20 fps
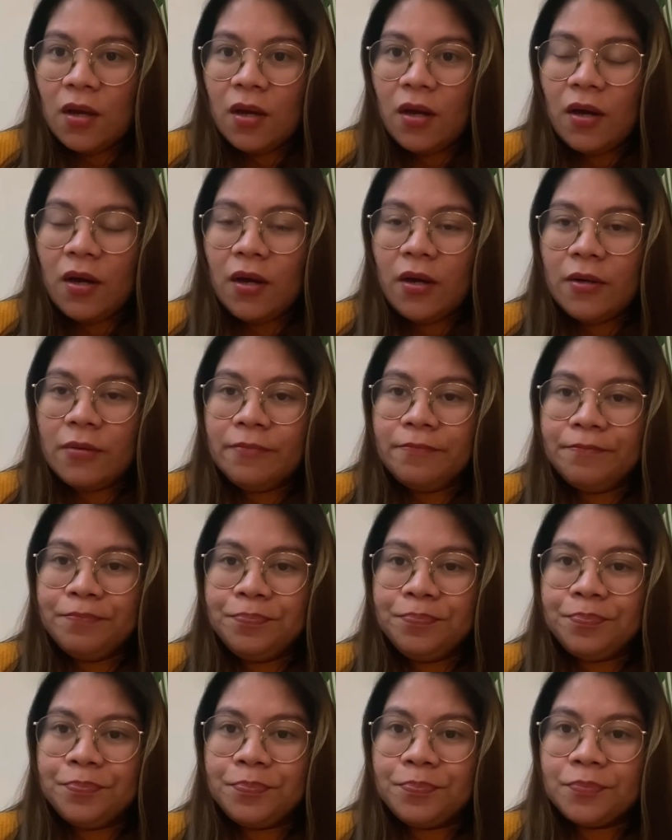
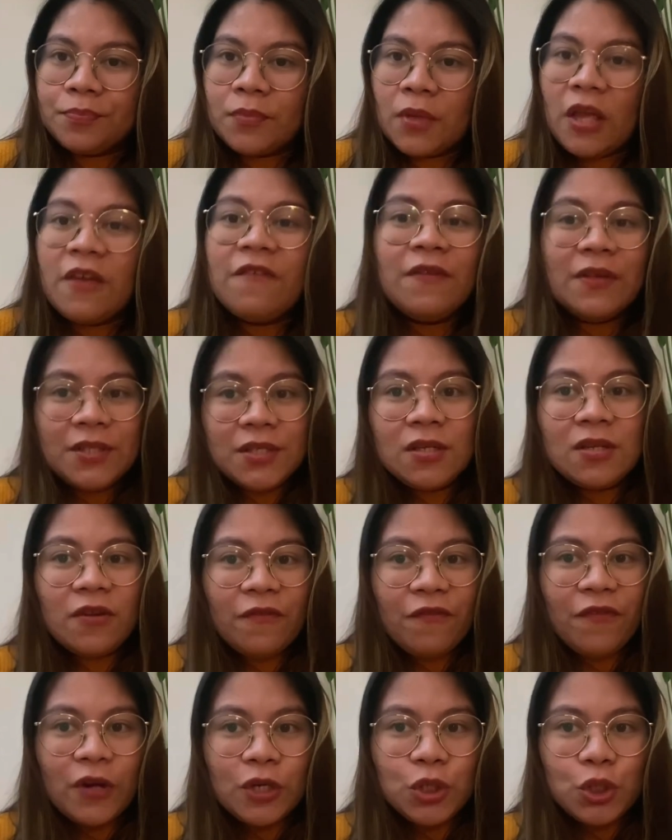If it's in a
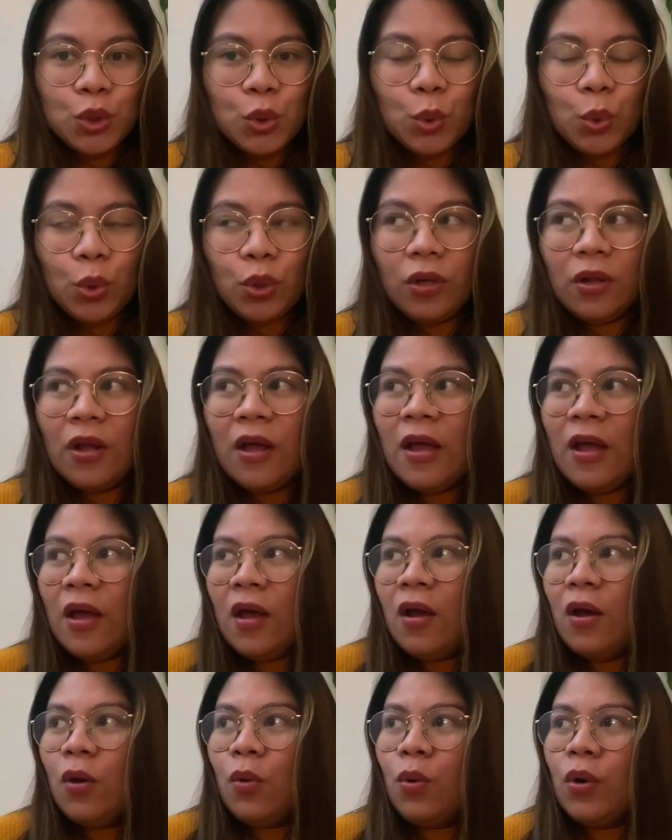French school,
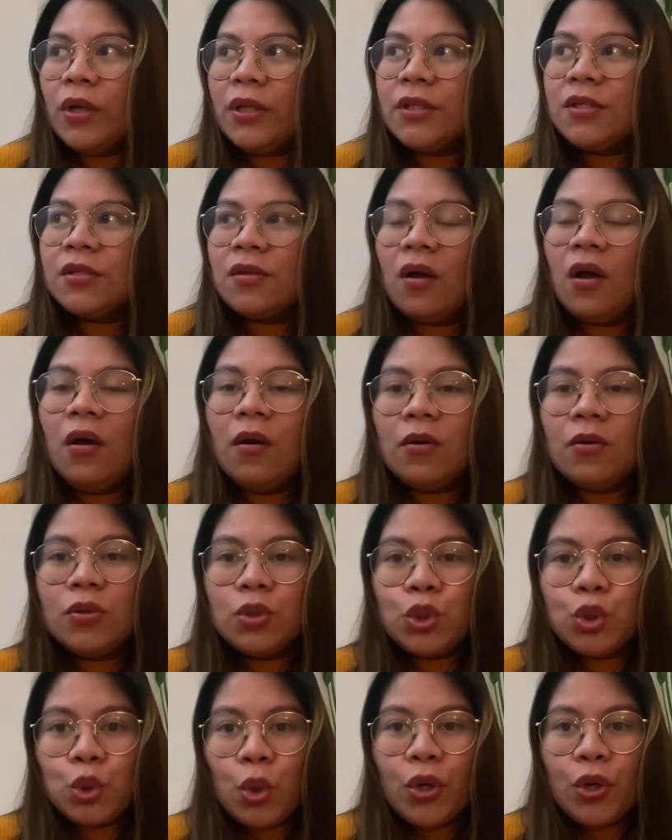well, it's
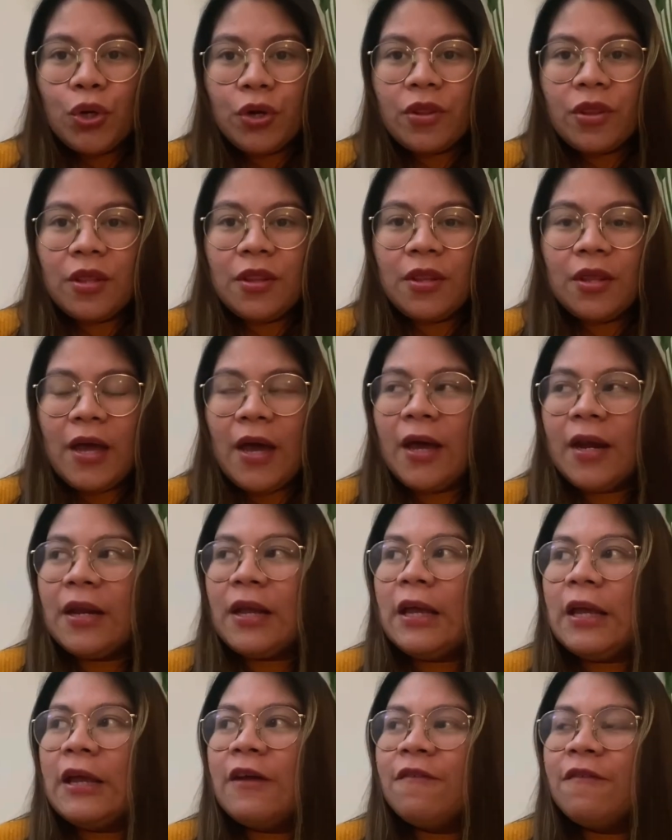shorter than that
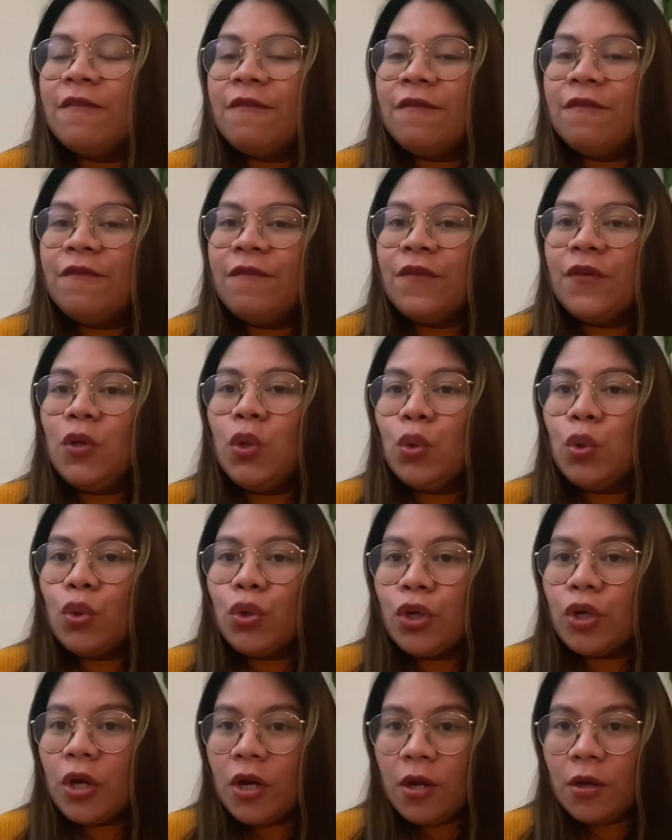if you're
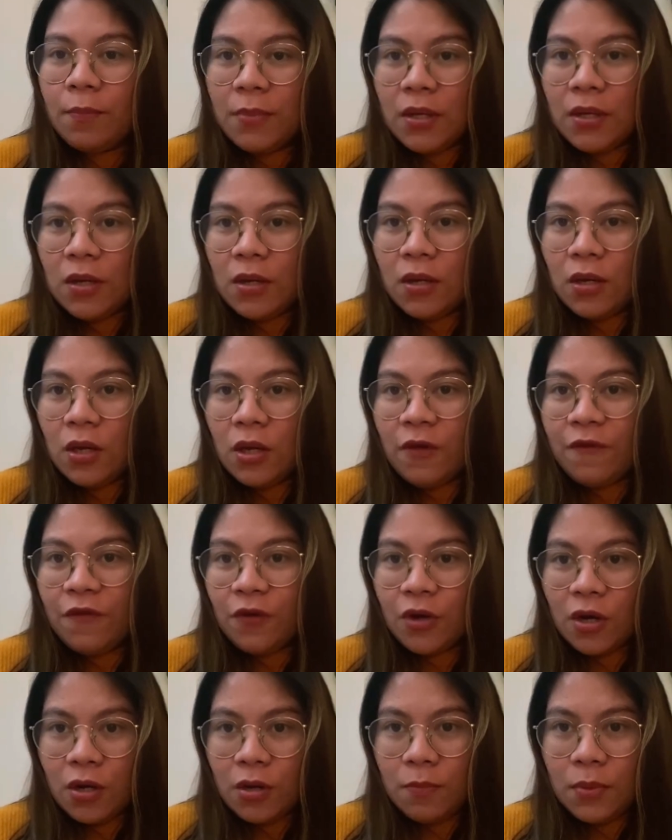gonna be
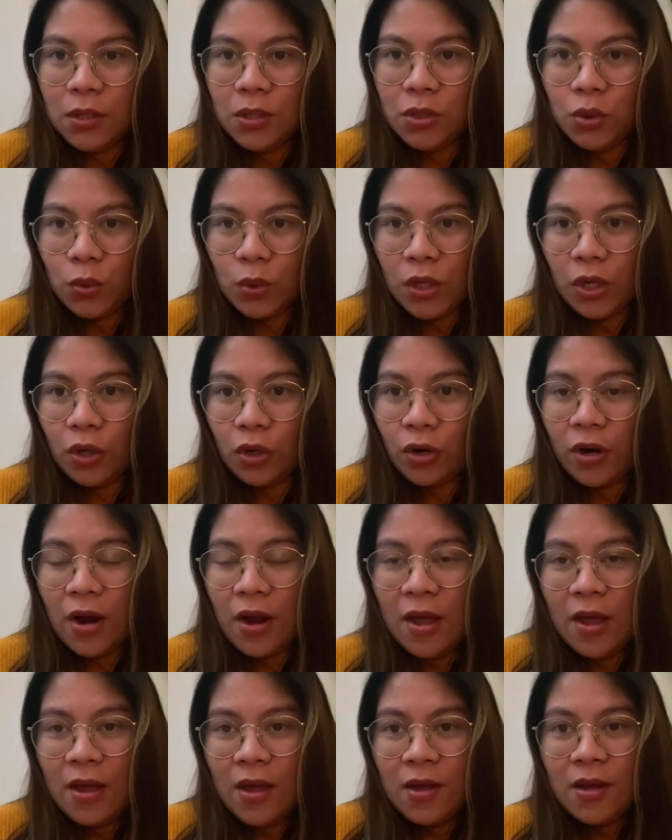doing your
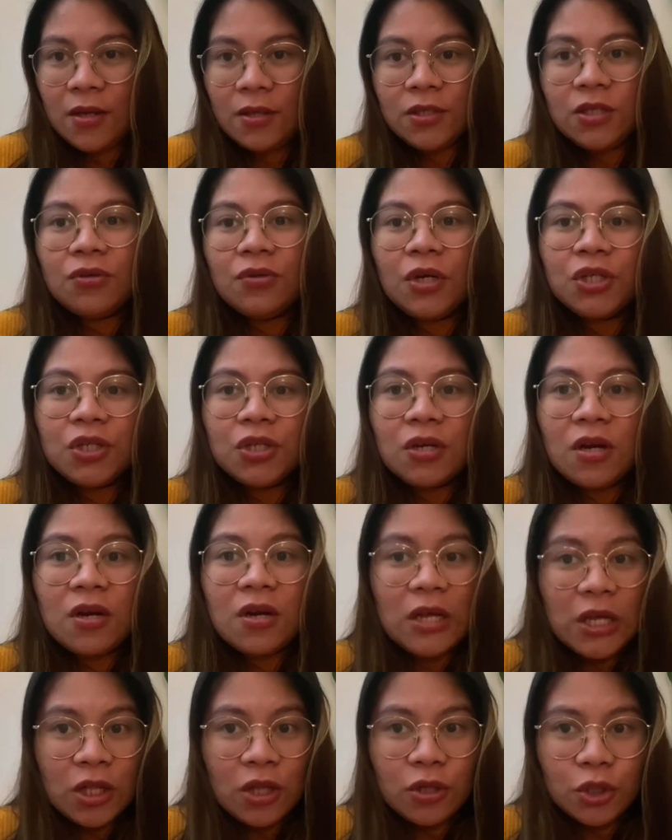integration in
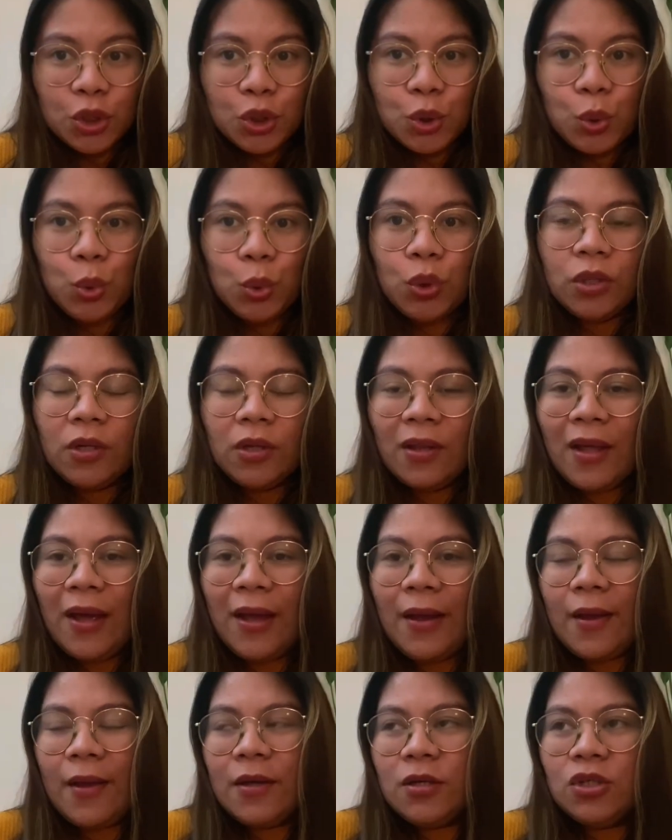English school
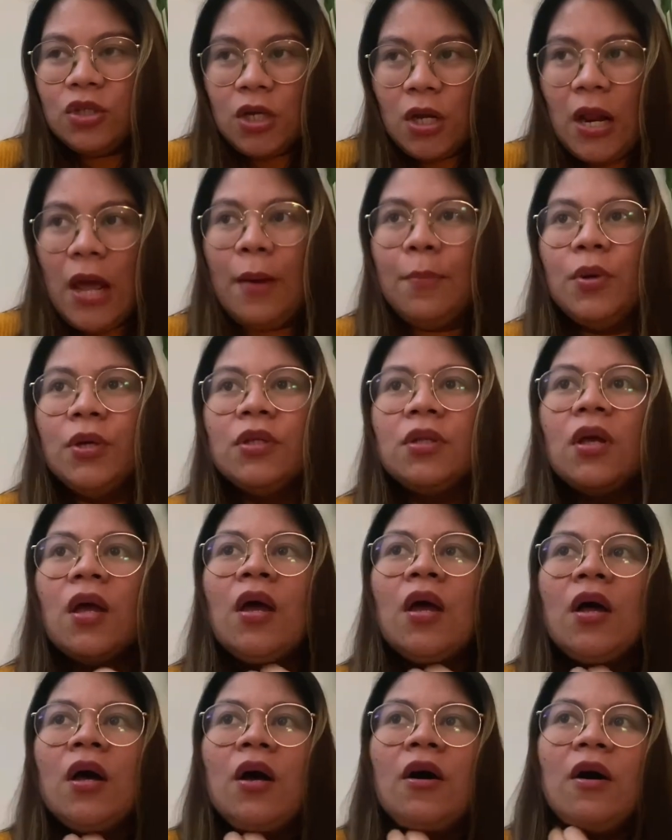like Jen Abbott.
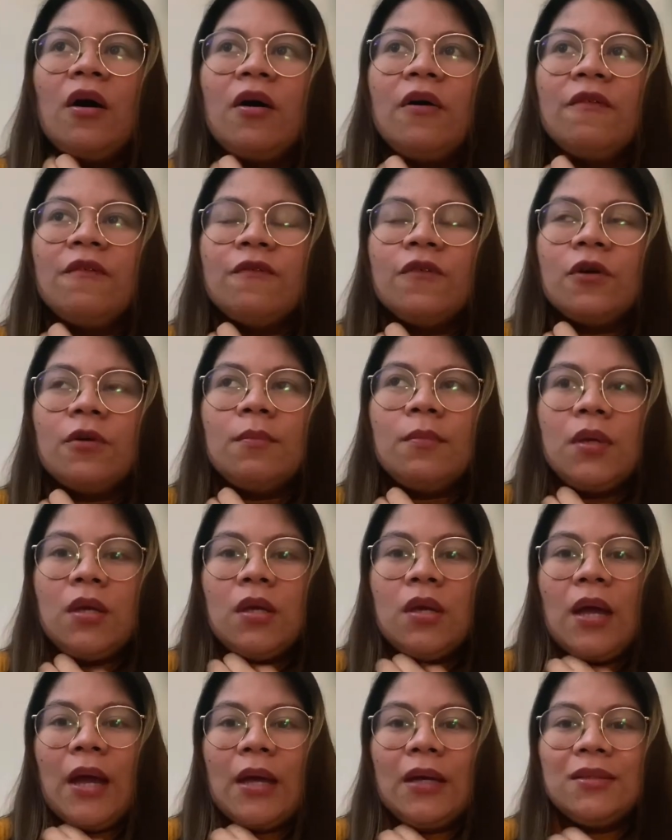For me,
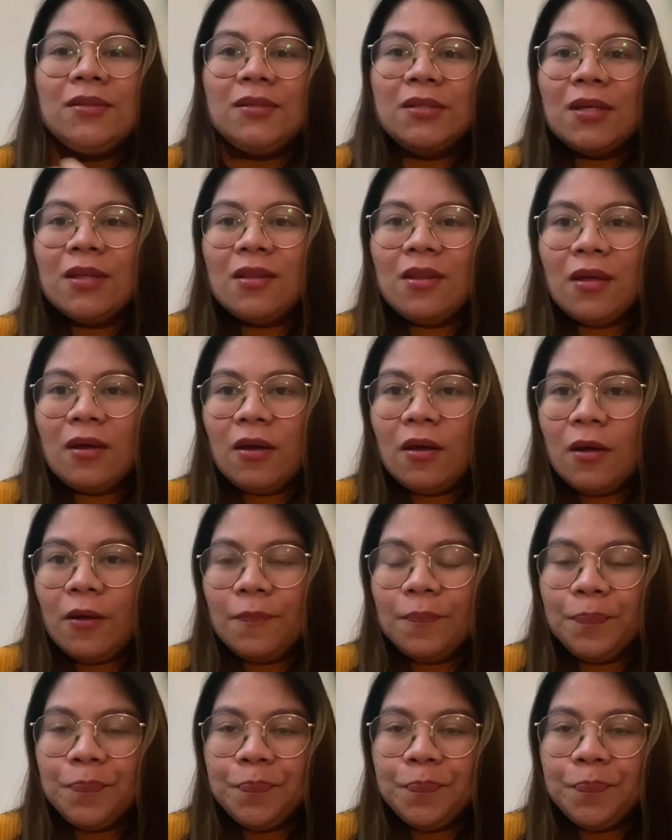I did my